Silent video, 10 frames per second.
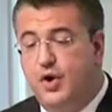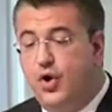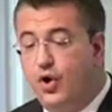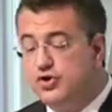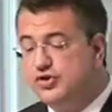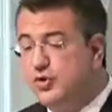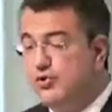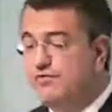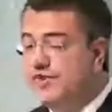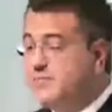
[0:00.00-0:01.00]
also
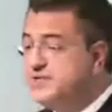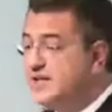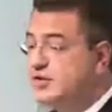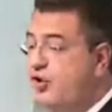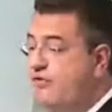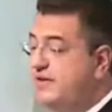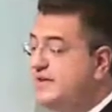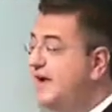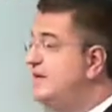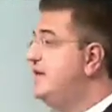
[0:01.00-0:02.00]
confirms that
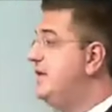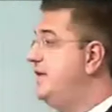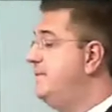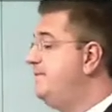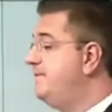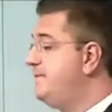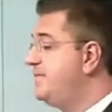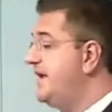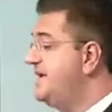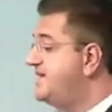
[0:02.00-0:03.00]
COVID-19
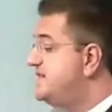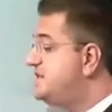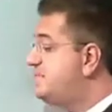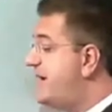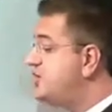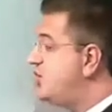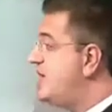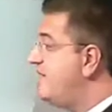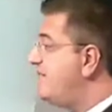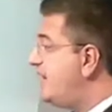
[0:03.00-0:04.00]
is
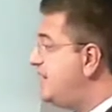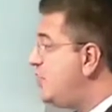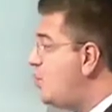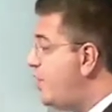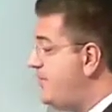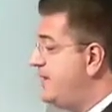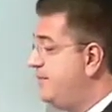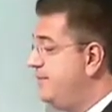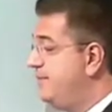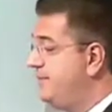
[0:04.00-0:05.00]
especially affecting women,
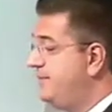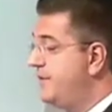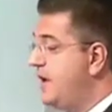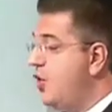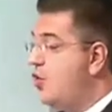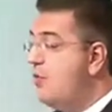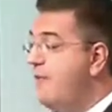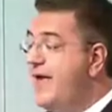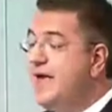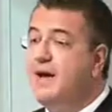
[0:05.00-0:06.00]
who
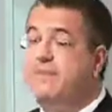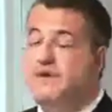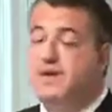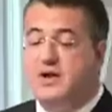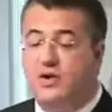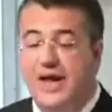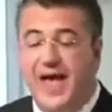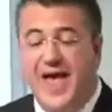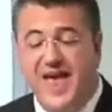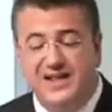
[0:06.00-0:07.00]
make up nearly
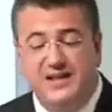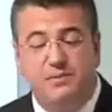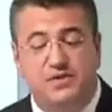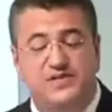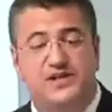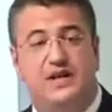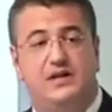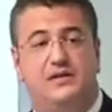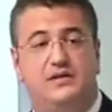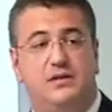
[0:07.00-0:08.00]

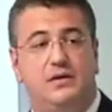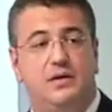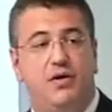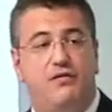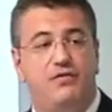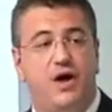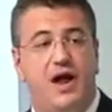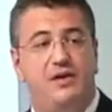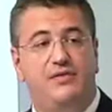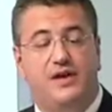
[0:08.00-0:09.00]
80% of the
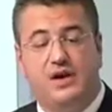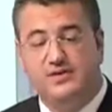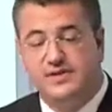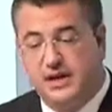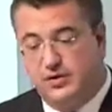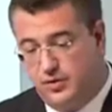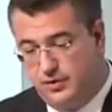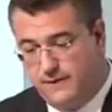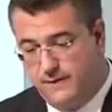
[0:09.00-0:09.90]
healthcare sector.